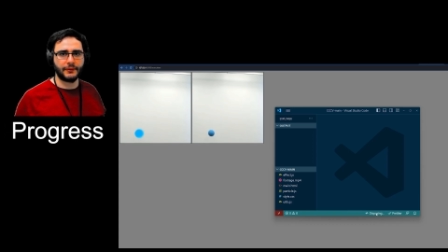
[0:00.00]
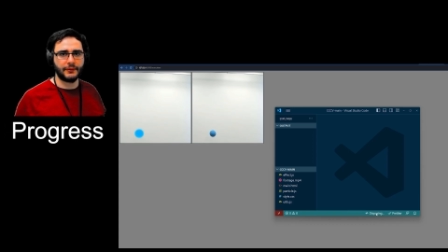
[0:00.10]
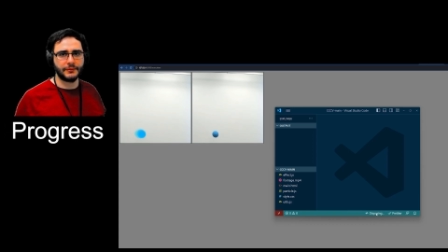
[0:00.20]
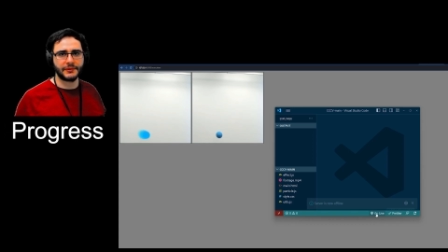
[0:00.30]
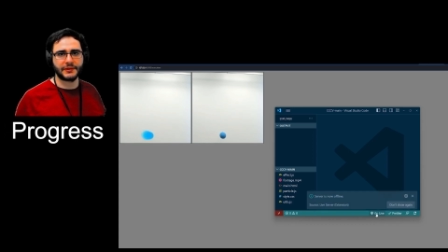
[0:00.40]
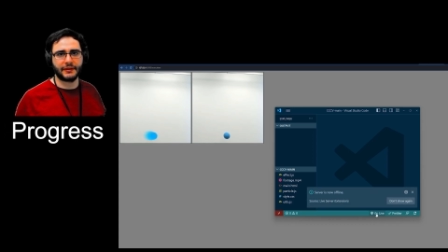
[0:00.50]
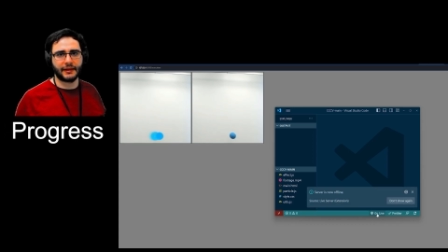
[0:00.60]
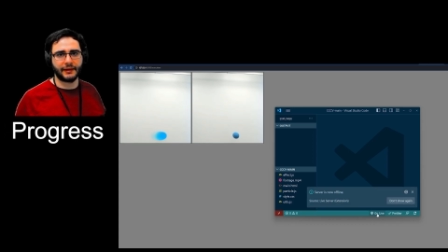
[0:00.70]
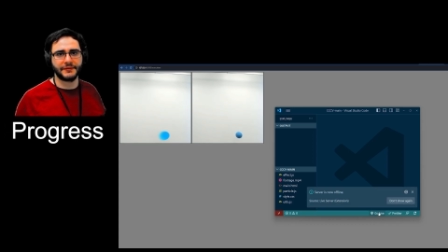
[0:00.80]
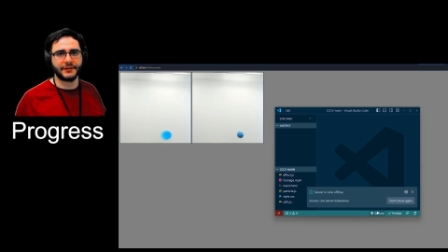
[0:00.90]
use the
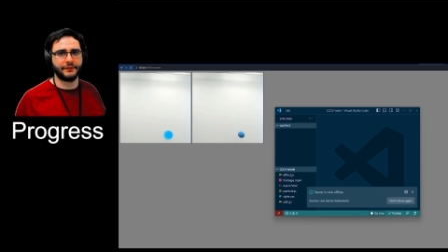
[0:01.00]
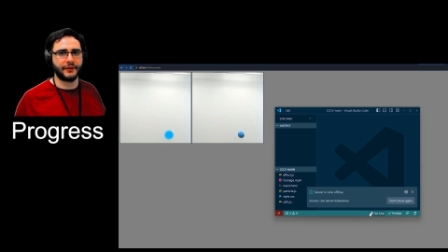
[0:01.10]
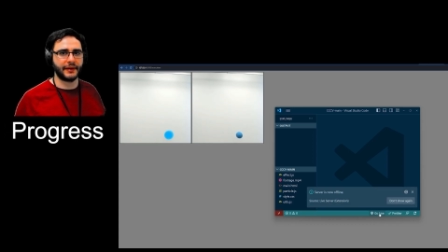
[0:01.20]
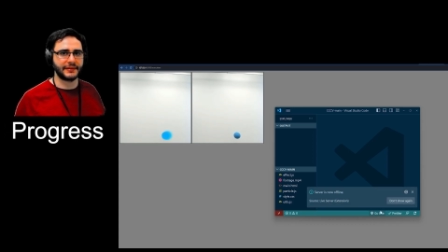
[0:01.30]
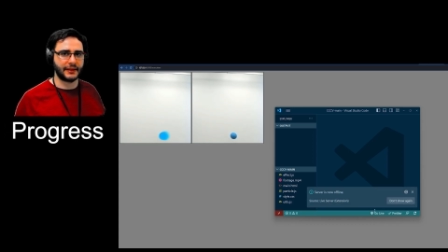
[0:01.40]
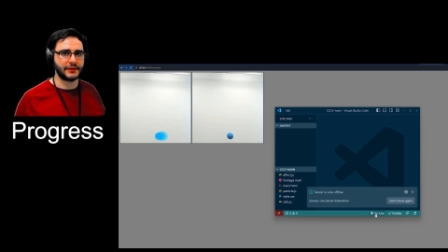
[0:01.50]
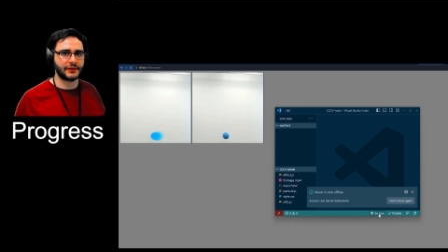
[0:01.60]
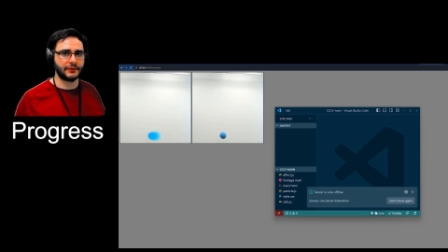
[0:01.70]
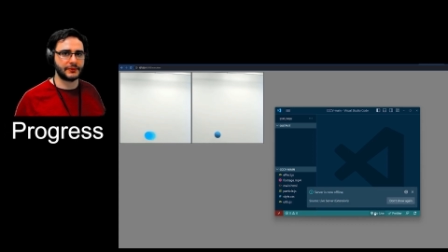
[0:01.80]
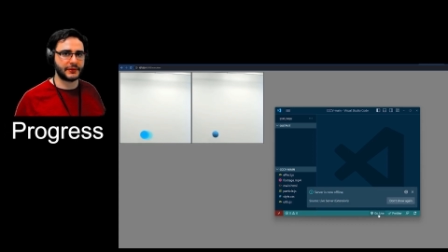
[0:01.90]
live server
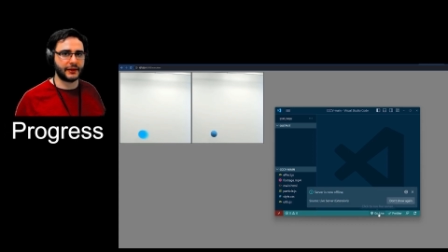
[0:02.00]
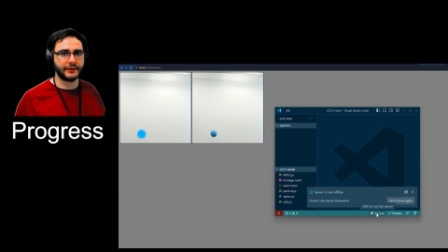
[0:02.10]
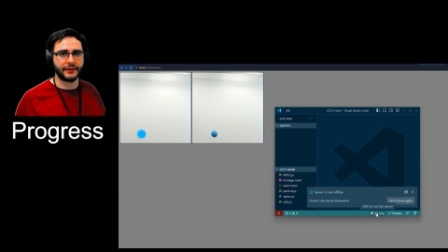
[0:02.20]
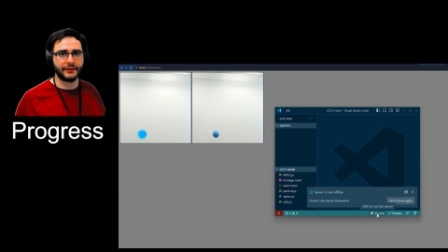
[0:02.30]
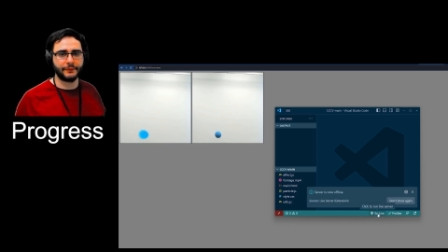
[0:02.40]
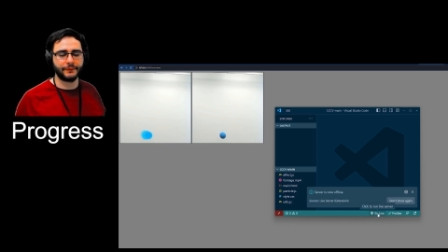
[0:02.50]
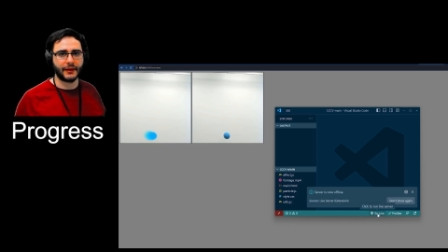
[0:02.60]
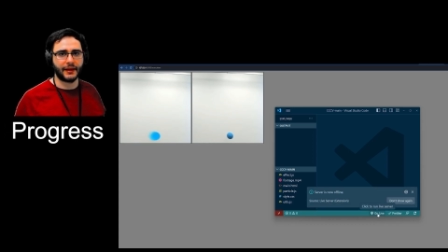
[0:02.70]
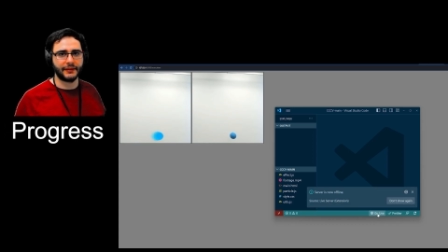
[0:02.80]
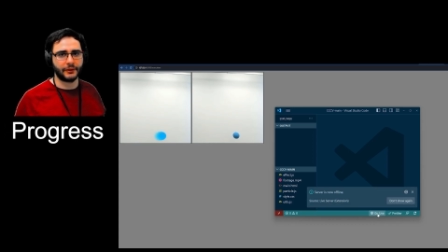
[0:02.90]
extension to start it.
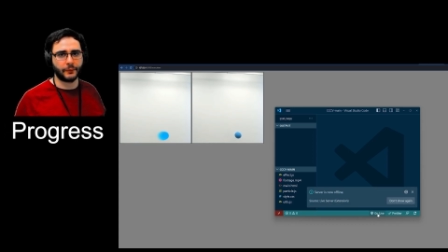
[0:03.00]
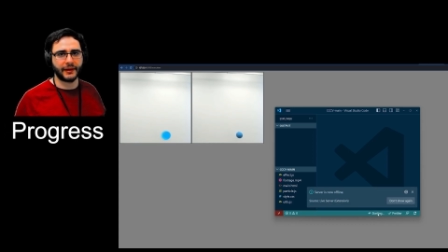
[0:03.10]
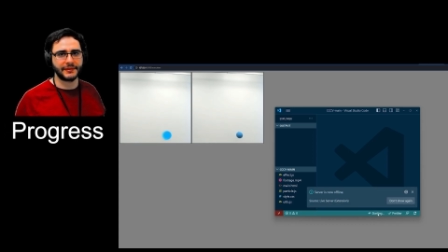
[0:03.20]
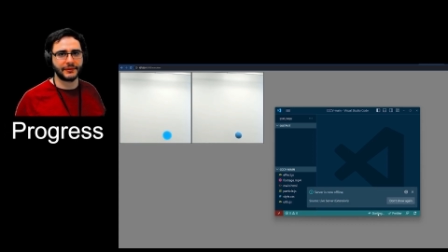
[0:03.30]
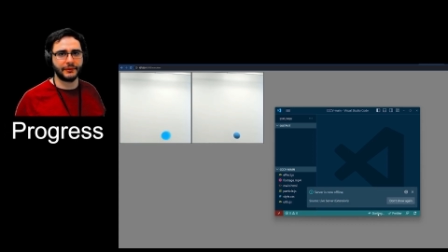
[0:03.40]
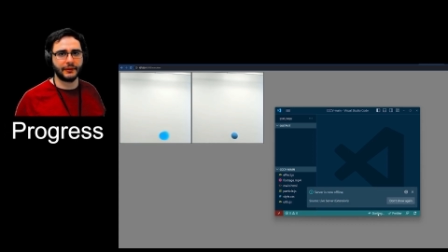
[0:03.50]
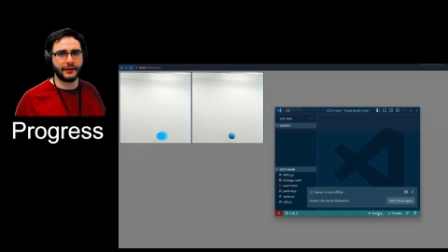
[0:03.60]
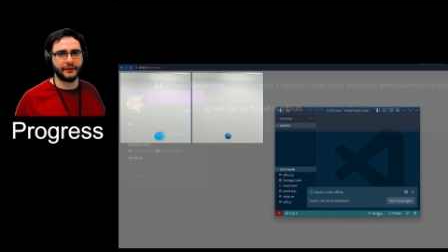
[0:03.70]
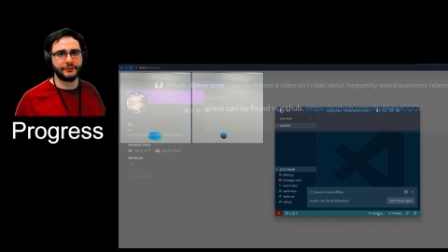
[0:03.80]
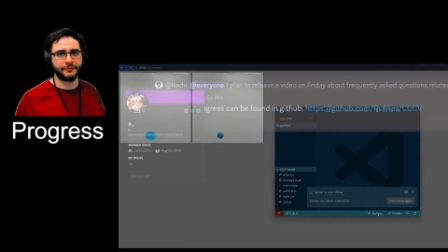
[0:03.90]
Otherwise, you'll
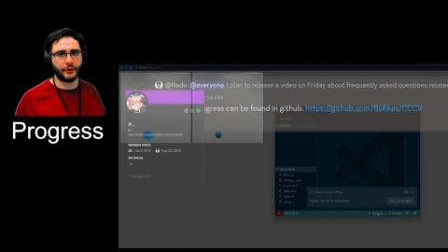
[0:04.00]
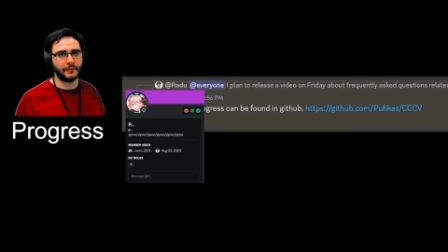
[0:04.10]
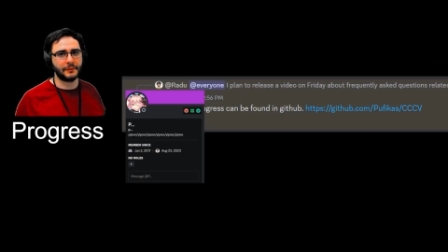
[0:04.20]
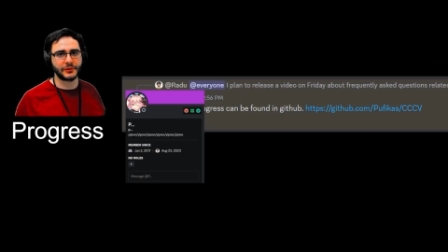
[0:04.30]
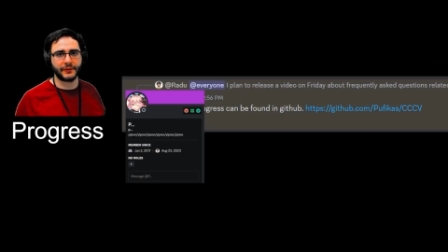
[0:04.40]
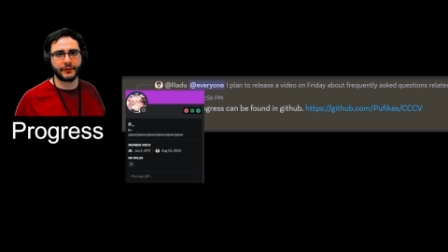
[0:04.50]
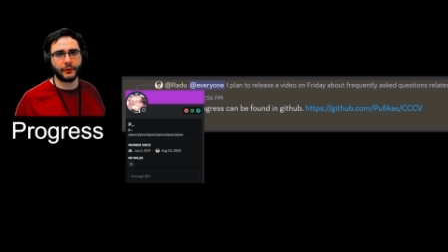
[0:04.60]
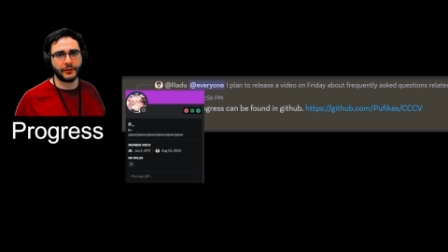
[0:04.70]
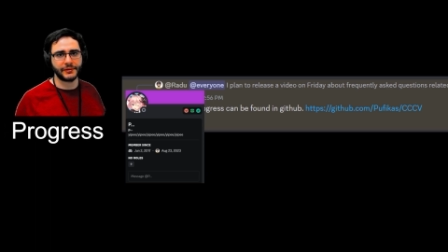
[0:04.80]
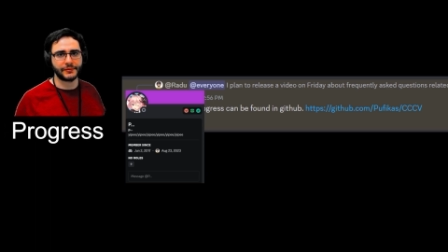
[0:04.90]
have problems with
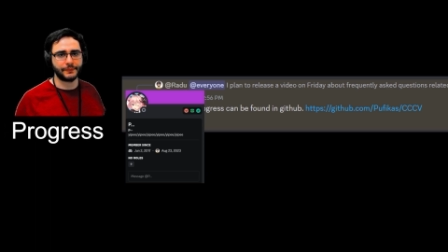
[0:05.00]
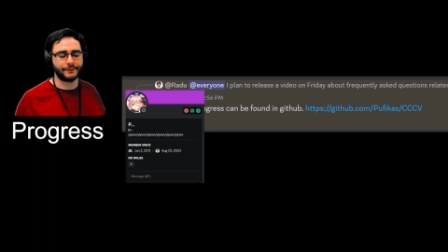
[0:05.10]
cores.